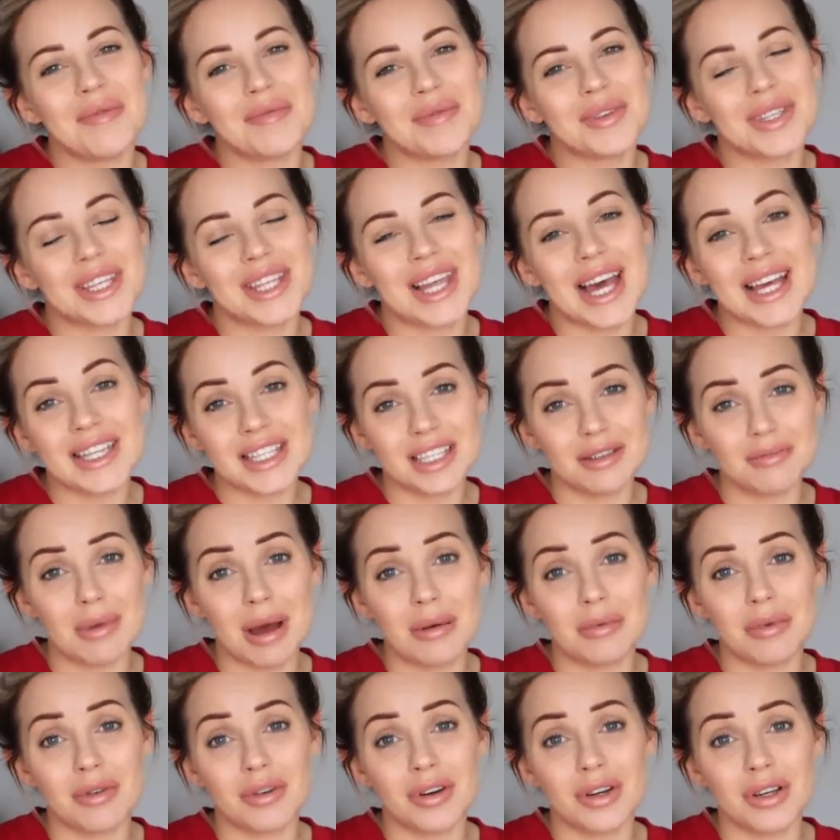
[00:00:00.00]
So that's the
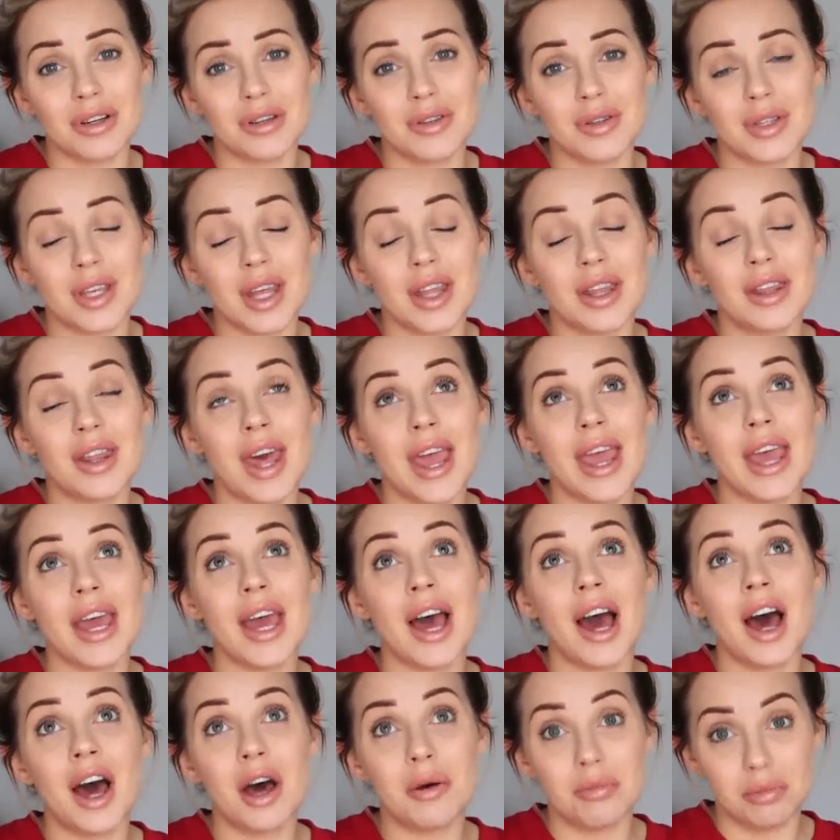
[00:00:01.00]
Mamaroos. They
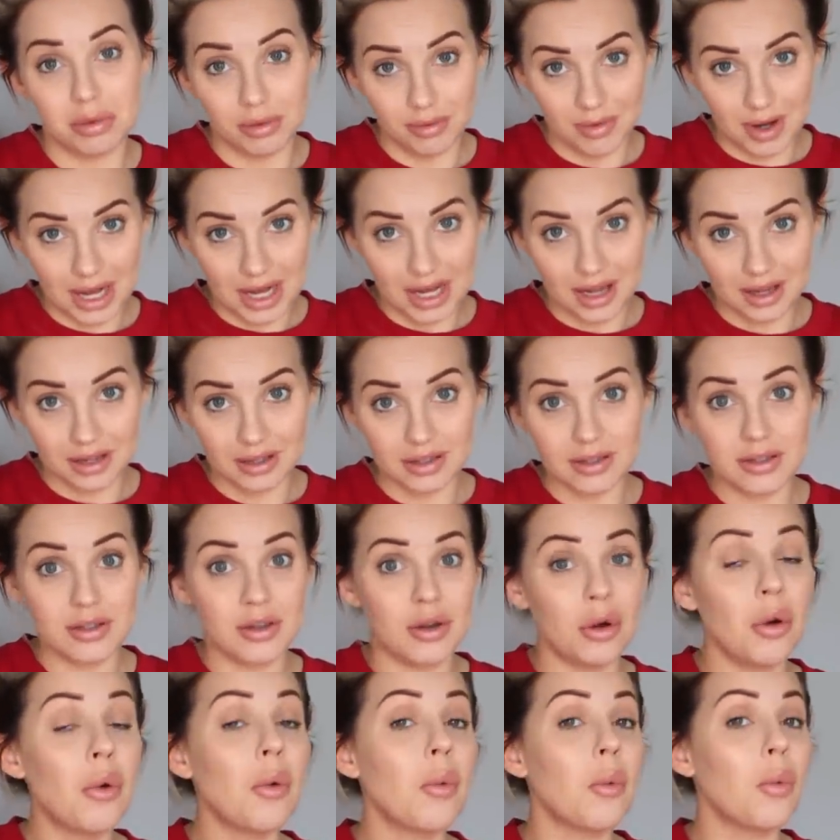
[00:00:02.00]
are
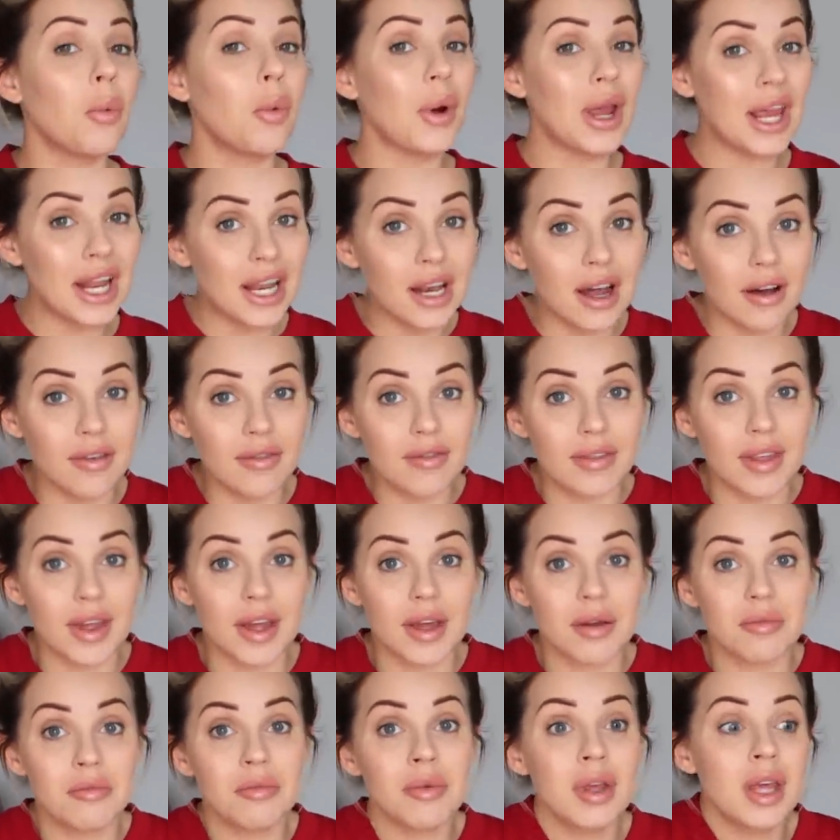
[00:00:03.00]
brilliant. We love
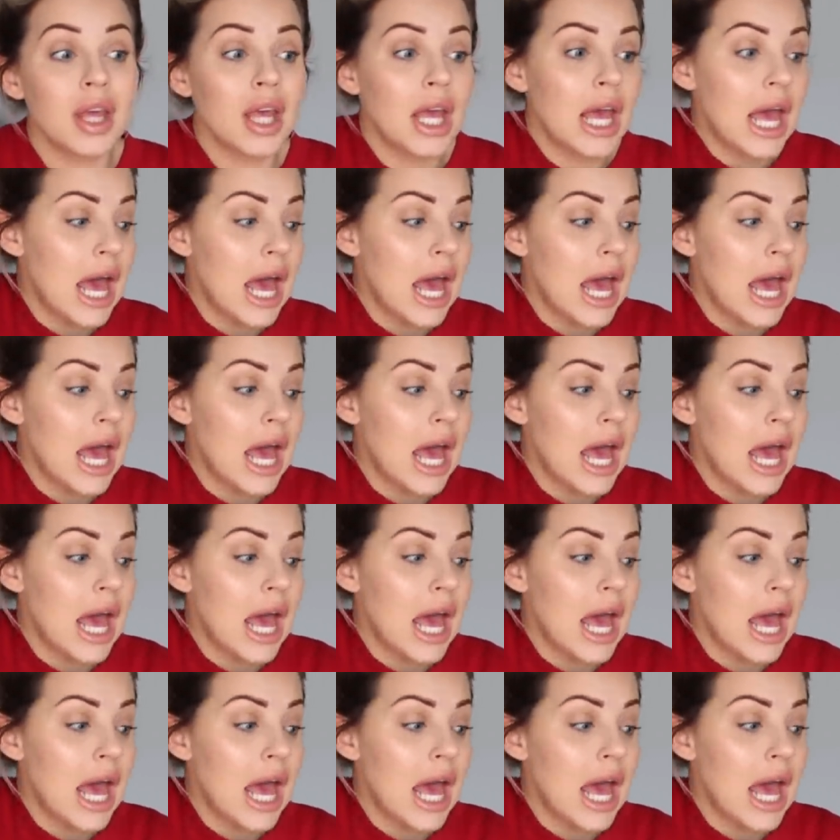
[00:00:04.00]
them.